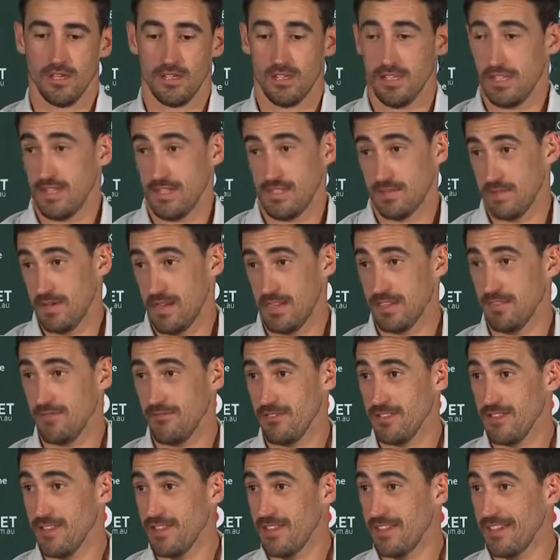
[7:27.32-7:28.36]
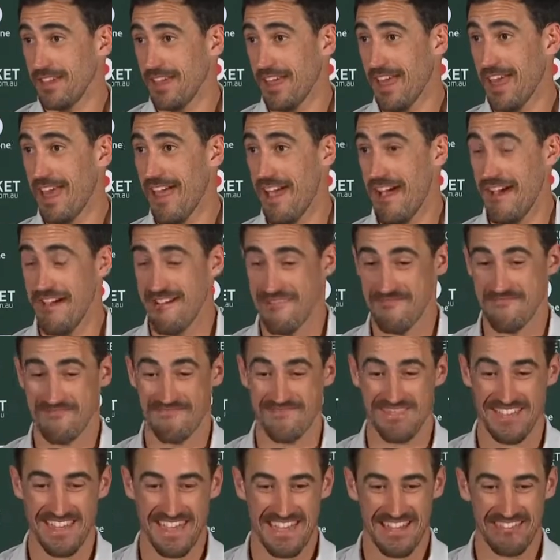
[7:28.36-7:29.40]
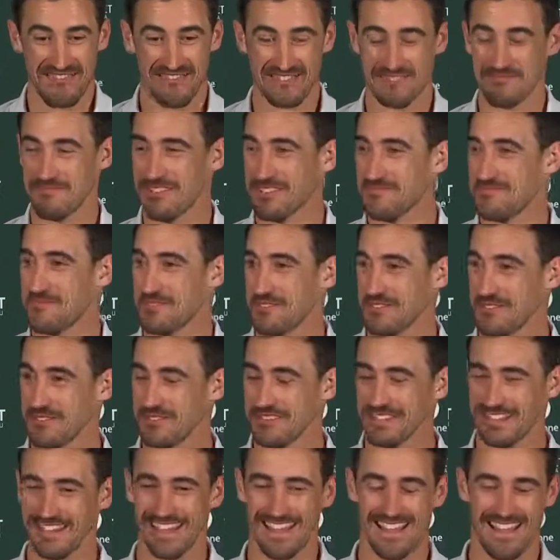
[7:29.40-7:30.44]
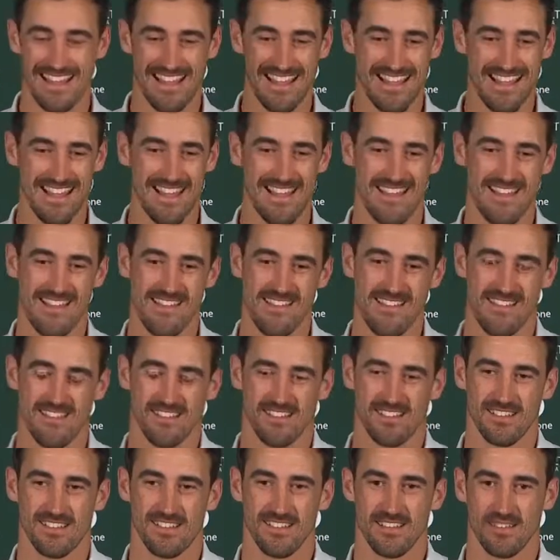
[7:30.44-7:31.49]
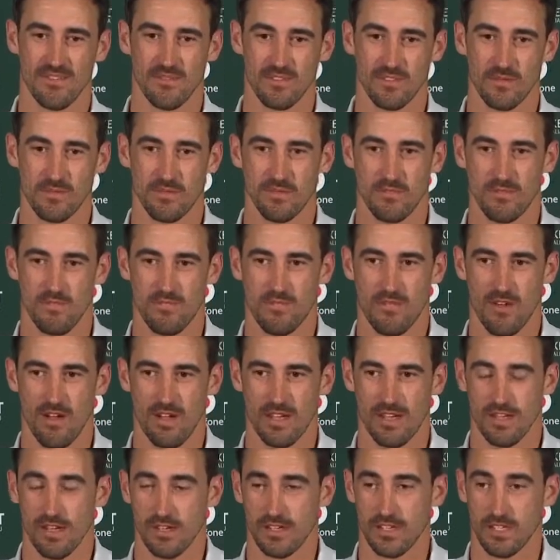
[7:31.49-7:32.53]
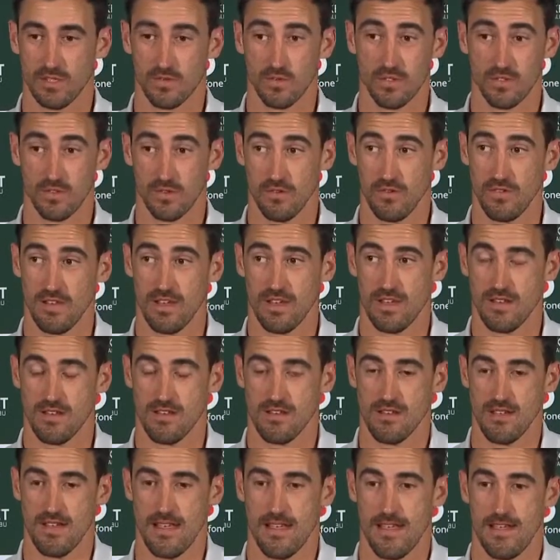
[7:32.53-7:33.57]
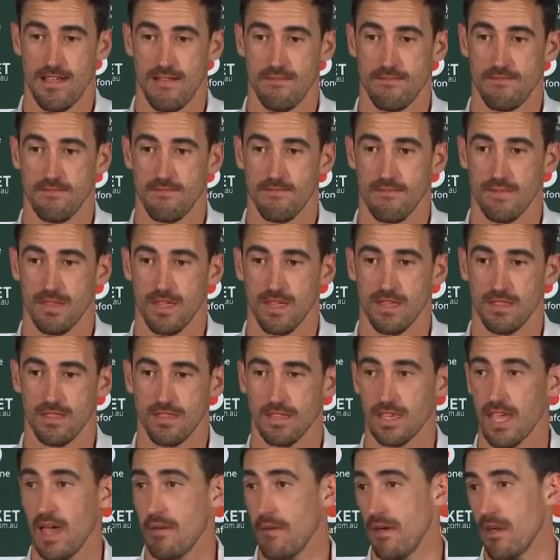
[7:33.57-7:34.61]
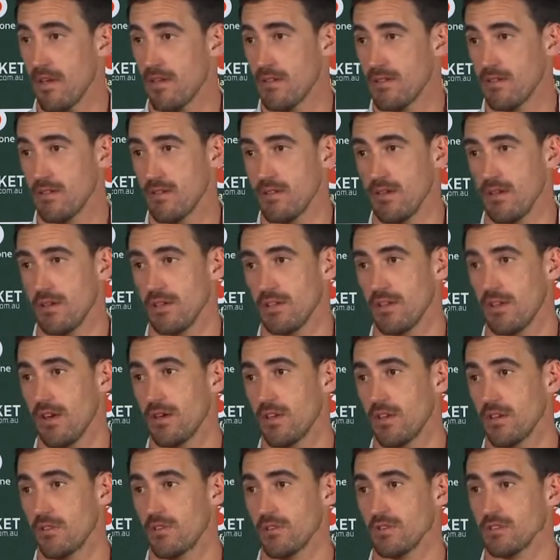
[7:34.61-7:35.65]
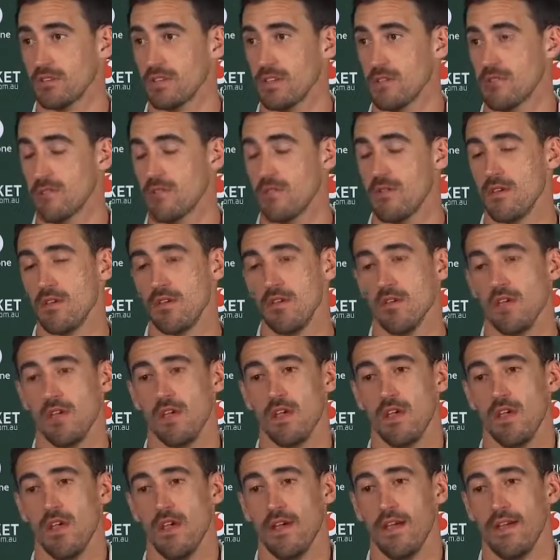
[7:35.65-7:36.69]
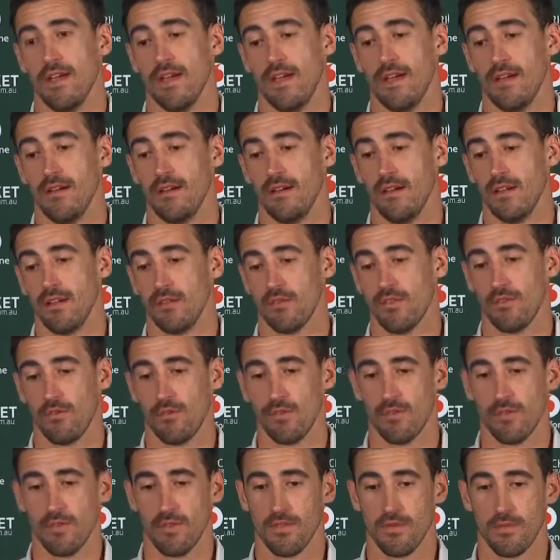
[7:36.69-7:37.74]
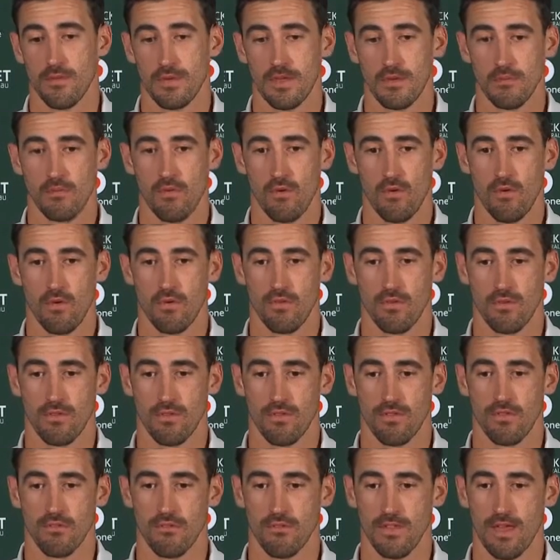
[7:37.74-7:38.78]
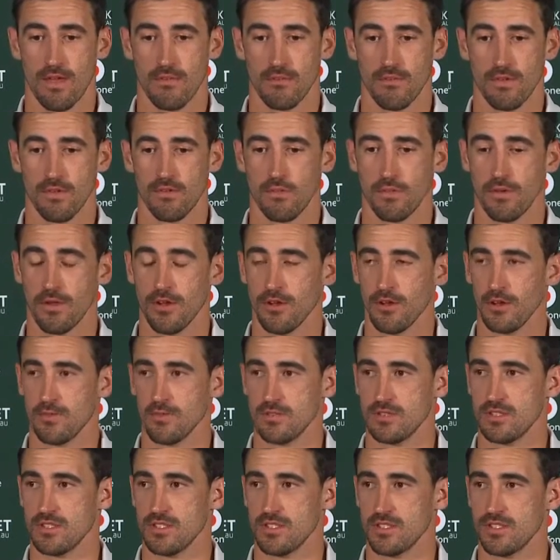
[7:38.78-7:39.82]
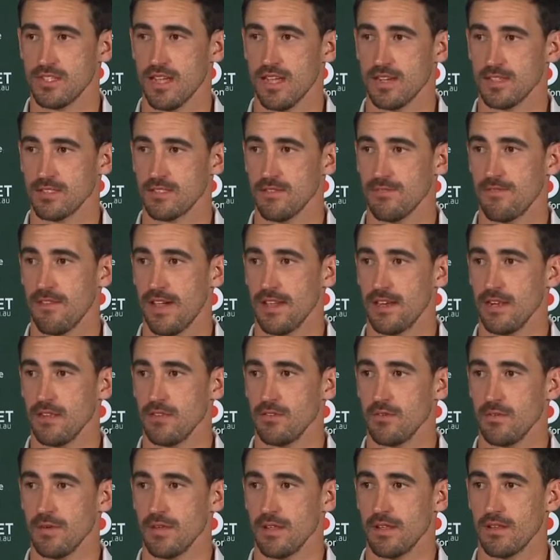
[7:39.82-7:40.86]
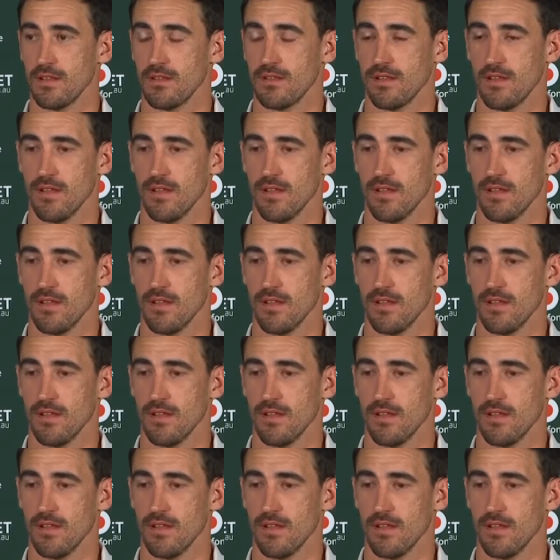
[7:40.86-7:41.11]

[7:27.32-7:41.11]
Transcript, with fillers: Yeah, that's about it, really. There wasn't much more to it. It was I guess we saw that in the Gabba going across him, and I thought that the pink ball through that middle period was just starting to fade a little bit.